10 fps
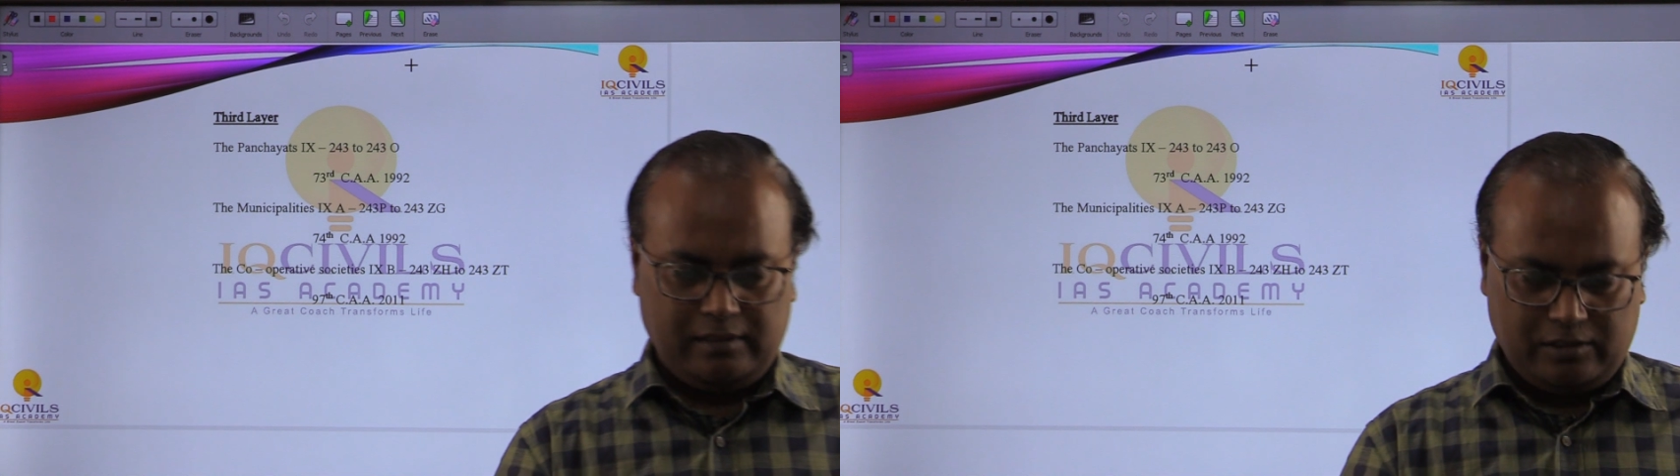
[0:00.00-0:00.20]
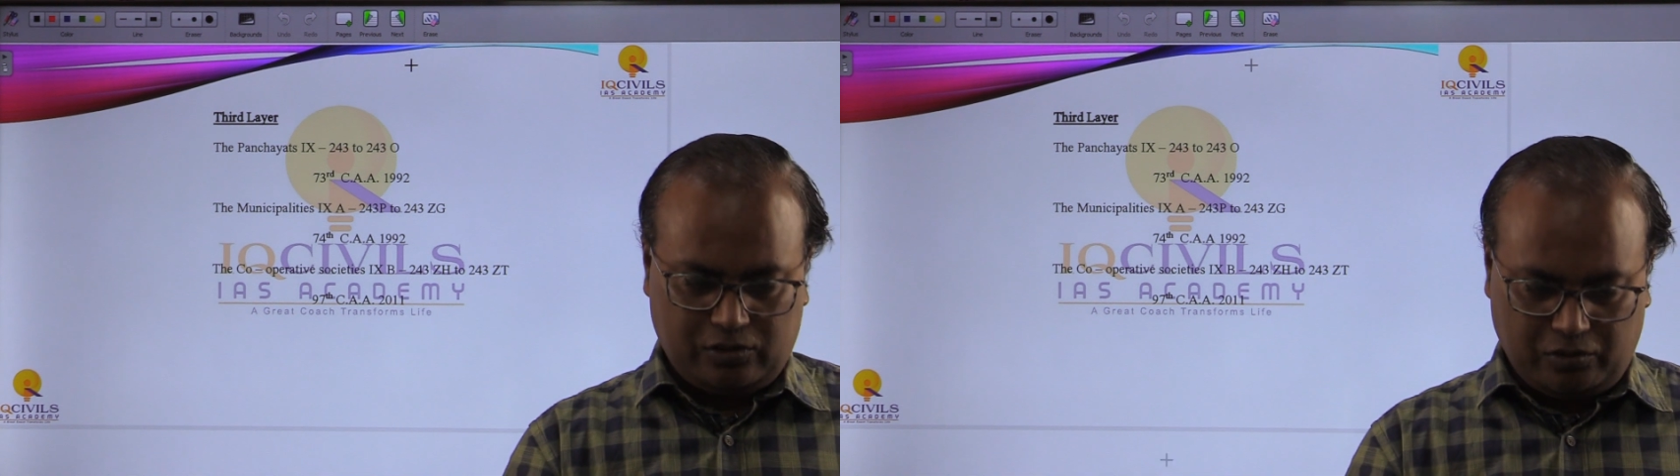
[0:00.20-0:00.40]

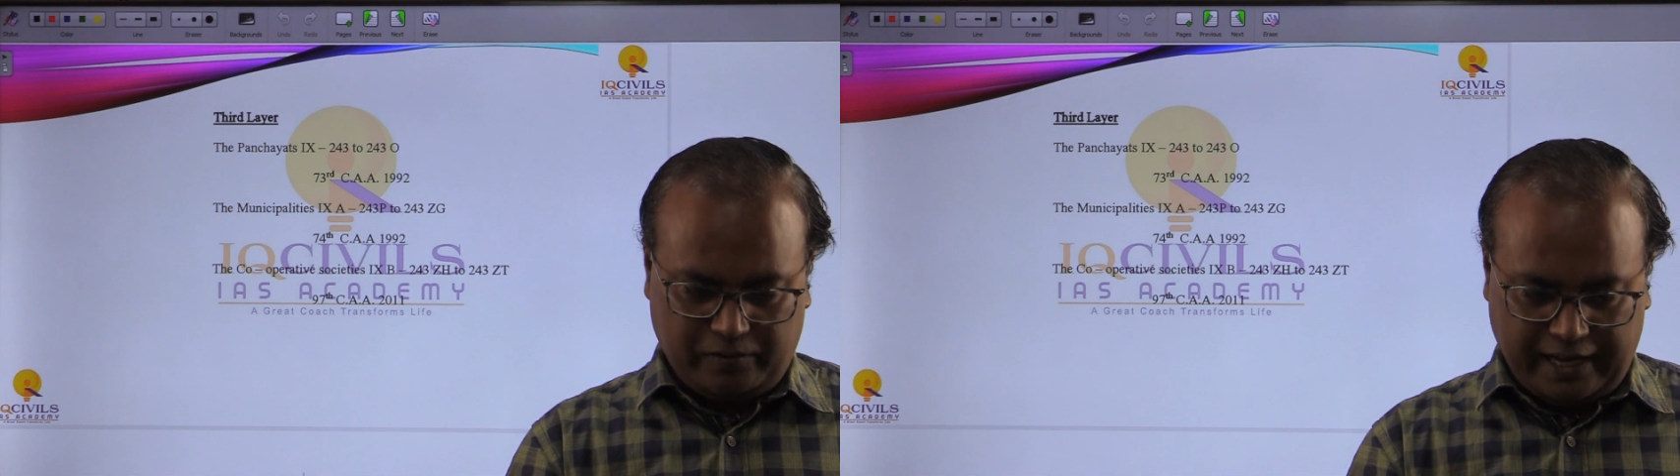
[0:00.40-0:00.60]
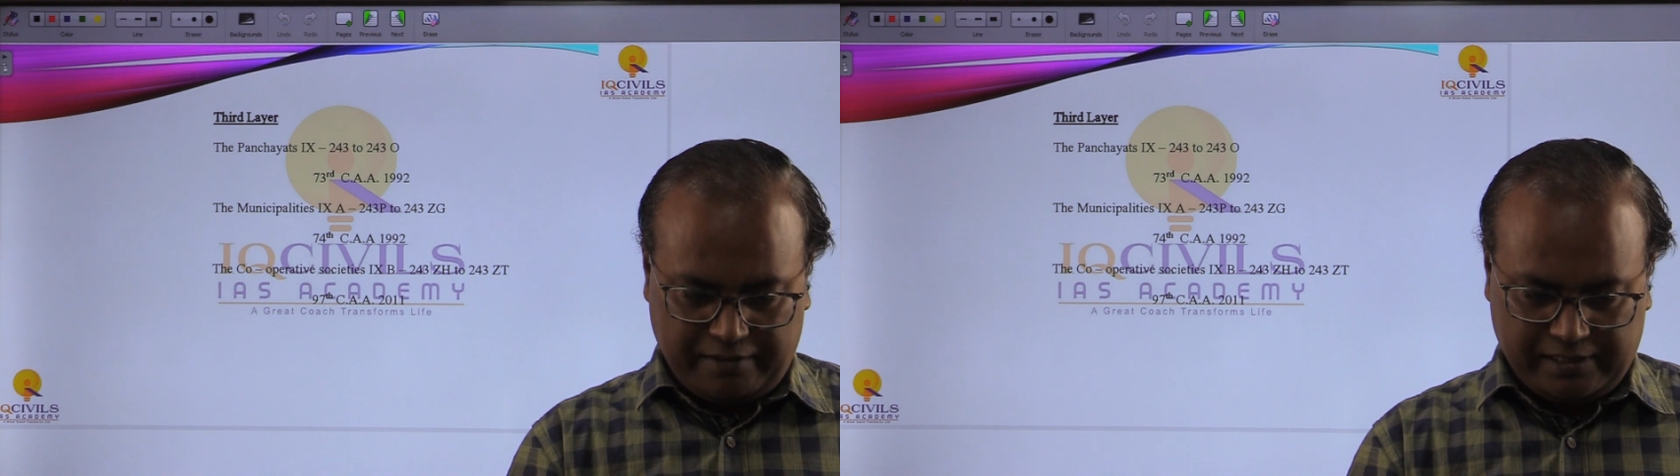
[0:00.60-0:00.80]
so we
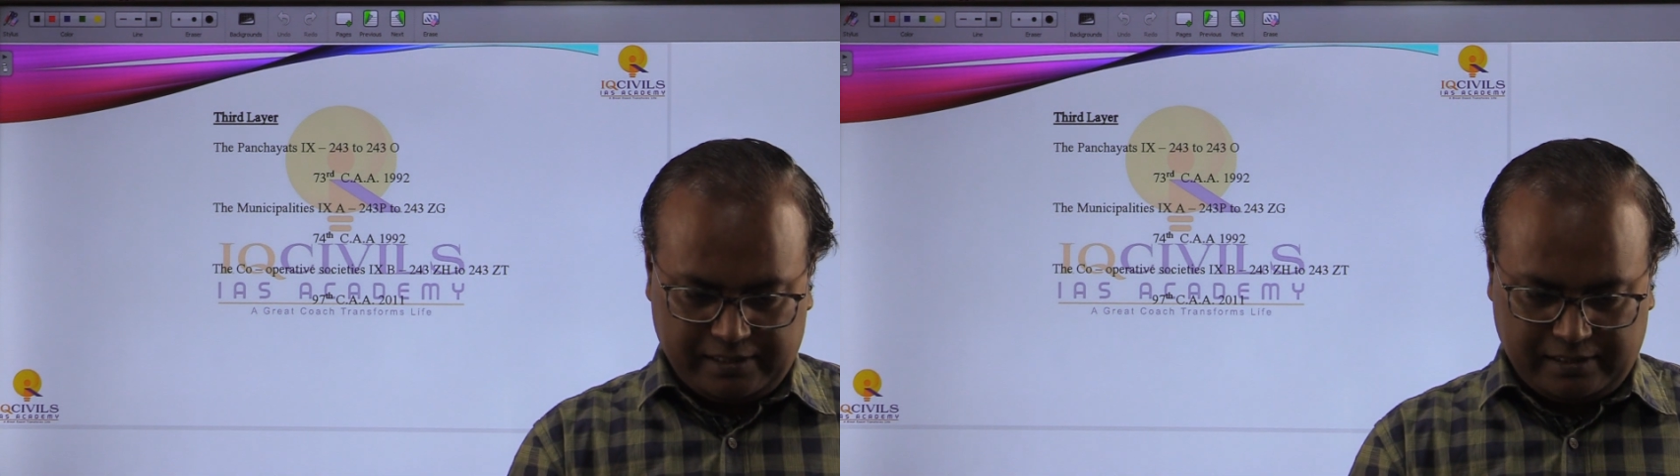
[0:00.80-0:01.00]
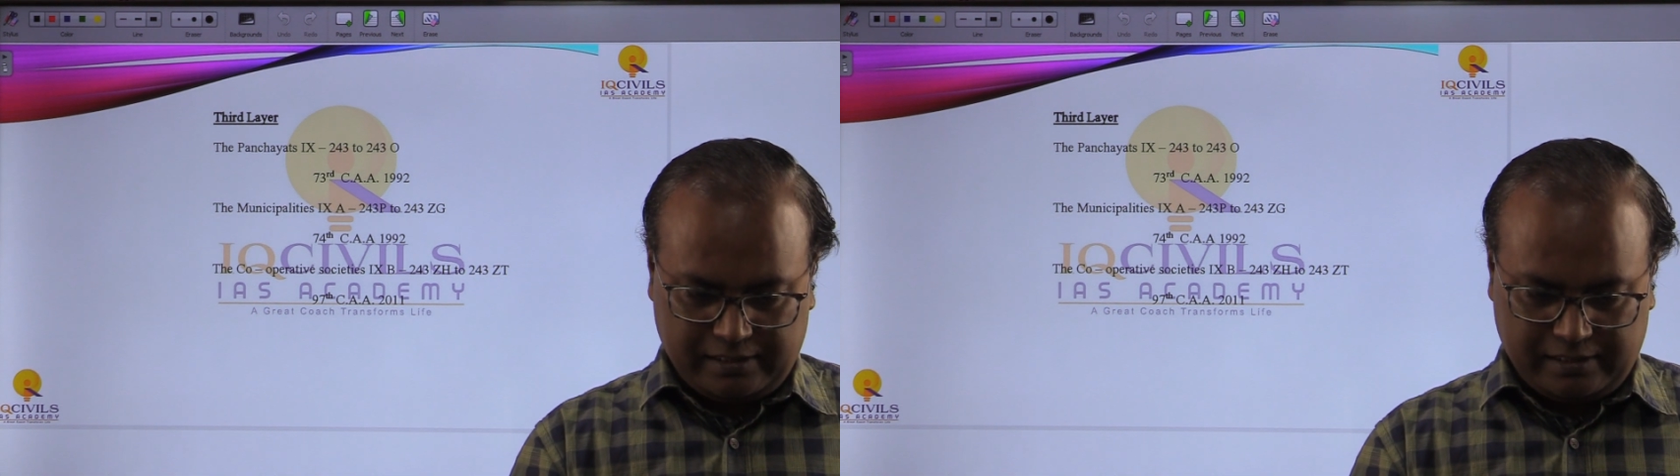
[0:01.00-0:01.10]
have a